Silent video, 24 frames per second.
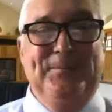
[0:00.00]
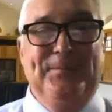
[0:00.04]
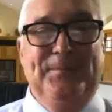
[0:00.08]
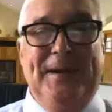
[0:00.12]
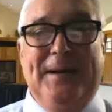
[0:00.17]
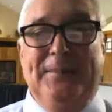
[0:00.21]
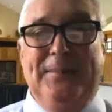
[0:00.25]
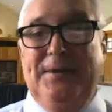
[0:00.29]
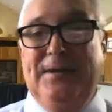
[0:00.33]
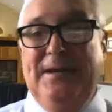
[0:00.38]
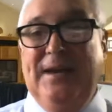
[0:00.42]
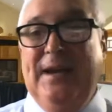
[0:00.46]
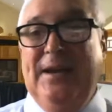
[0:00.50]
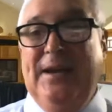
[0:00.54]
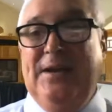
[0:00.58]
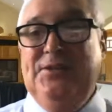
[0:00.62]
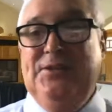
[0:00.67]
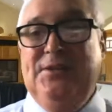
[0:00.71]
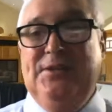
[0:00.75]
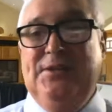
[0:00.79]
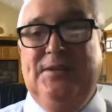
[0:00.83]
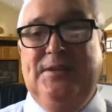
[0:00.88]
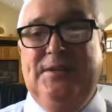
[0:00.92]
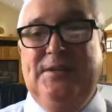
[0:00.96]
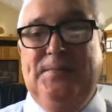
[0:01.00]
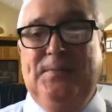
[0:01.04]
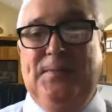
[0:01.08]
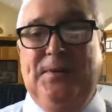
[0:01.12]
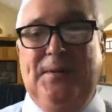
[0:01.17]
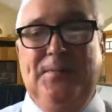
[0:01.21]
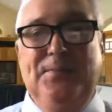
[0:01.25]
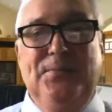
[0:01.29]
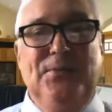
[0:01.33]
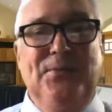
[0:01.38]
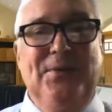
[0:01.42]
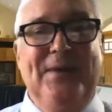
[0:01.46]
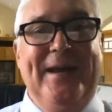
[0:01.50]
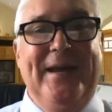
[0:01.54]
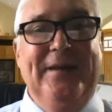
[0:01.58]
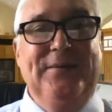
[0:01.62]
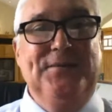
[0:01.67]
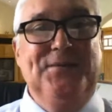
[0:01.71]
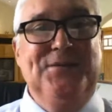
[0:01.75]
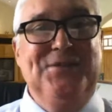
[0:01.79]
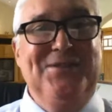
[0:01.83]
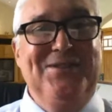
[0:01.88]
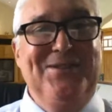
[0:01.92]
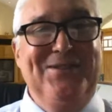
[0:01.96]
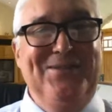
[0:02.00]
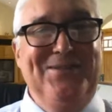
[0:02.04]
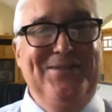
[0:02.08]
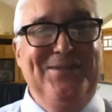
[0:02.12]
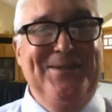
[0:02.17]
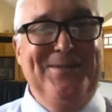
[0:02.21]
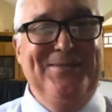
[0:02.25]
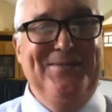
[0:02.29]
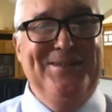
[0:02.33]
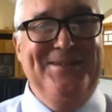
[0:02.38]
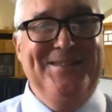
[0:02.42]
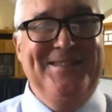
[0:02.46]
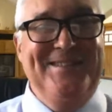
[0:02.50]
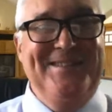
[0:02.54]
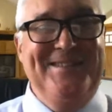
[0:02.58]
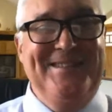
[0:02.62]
publication that's been put out for security risk